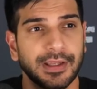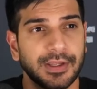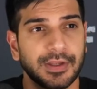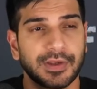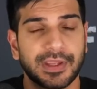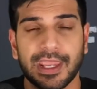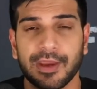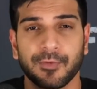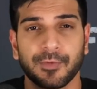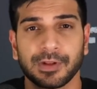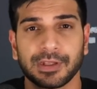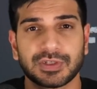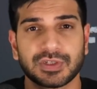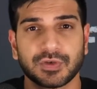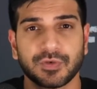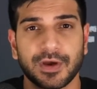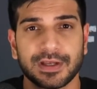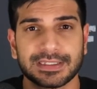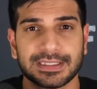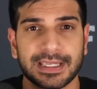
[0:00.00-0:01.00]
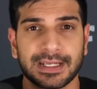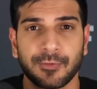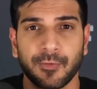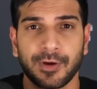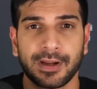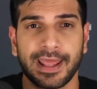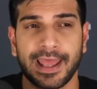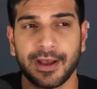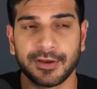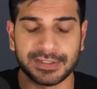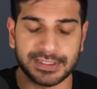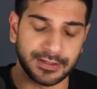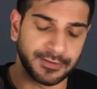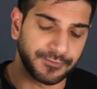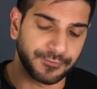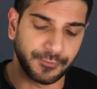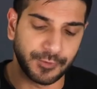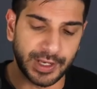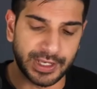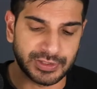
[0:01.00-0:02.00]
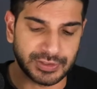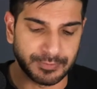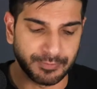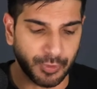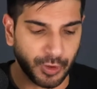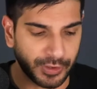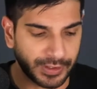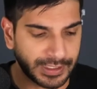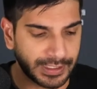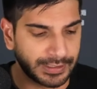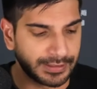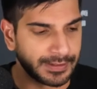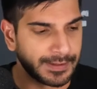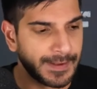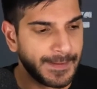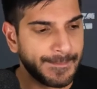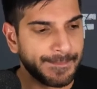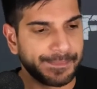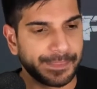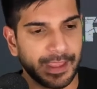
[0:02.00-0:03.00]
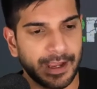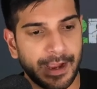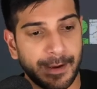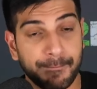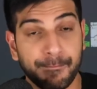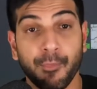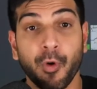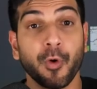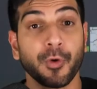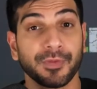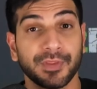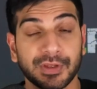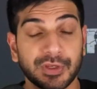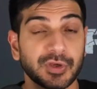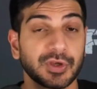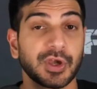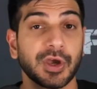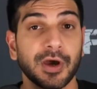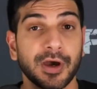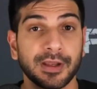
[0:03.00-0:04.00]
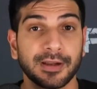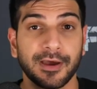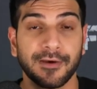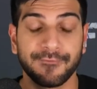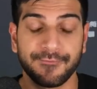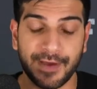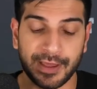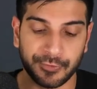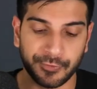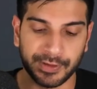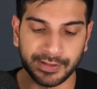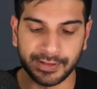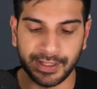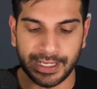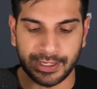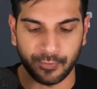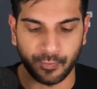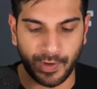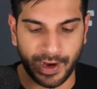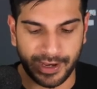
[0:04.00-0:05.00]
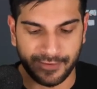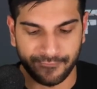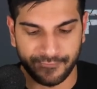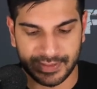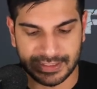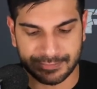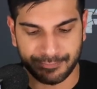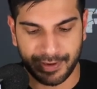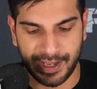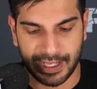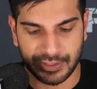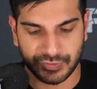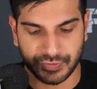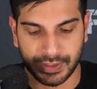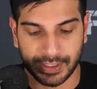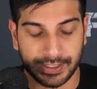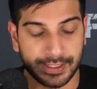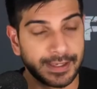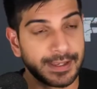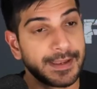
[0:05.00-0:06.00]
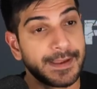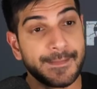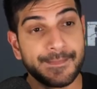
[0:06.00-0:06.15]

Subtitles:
You can't really trust anyone else on the free agent market more than you could a veteran like Ryan Fitzpatrick.